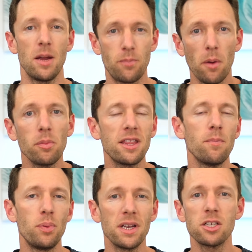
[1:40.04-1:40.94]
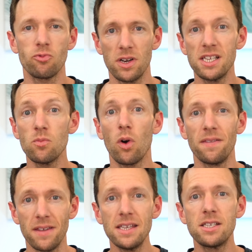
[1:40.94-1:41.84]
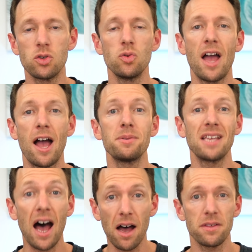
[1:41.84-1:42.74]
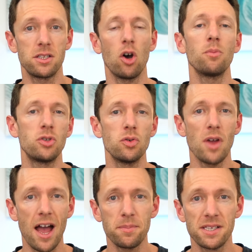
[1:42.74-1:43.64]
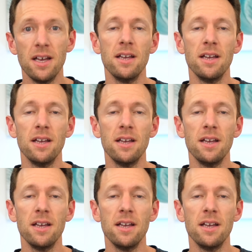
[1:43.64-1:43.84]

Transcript: Now, probably the biggest reason why these two apps are the top two apps